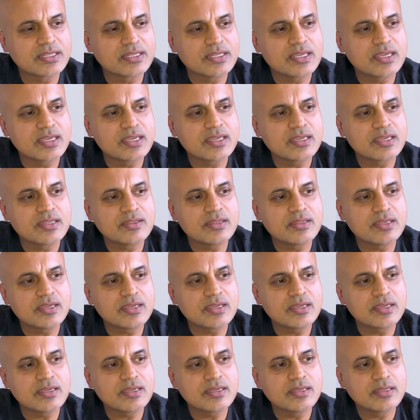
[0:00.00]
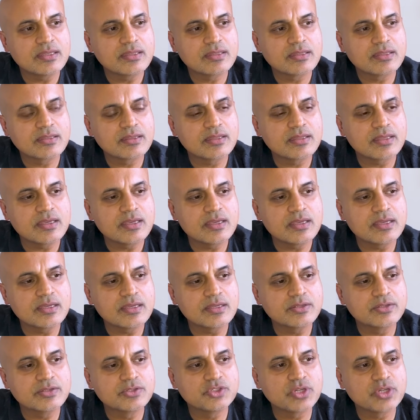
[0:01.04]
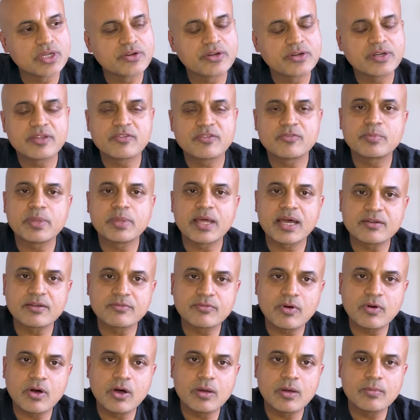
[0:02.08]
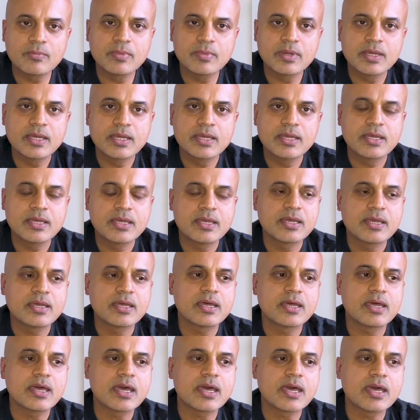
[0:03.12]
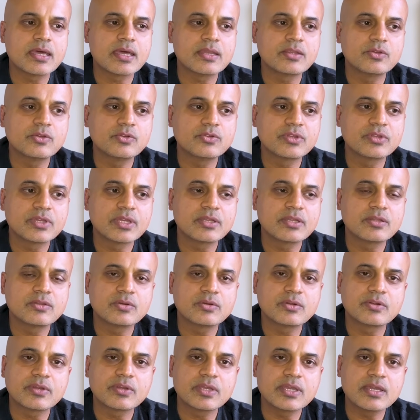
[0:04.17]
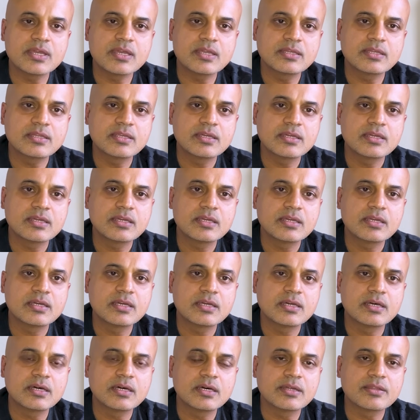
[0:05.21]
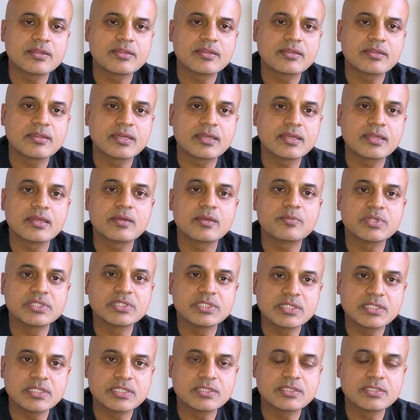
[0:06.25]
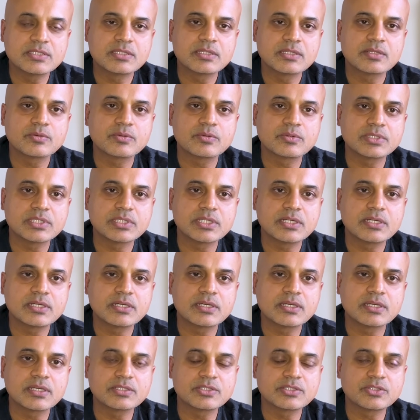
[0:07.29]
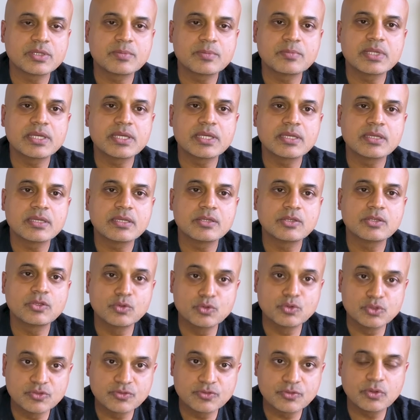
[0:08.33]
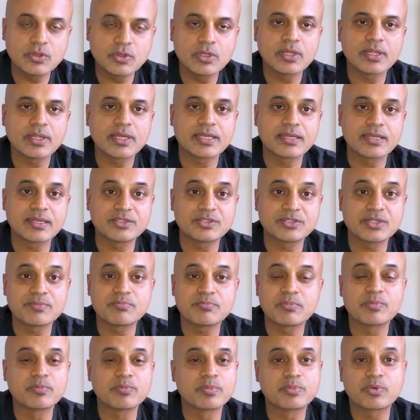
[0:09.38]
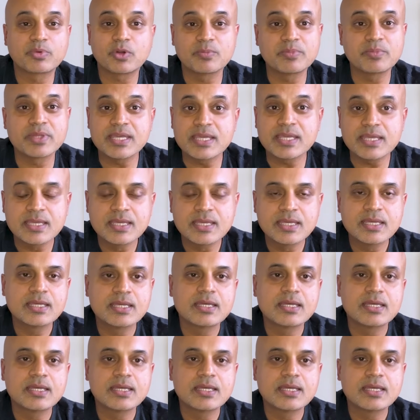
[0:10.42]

like taking the, the generative platform and using it to create uh, synthetic images, which are extremely useful and actually probably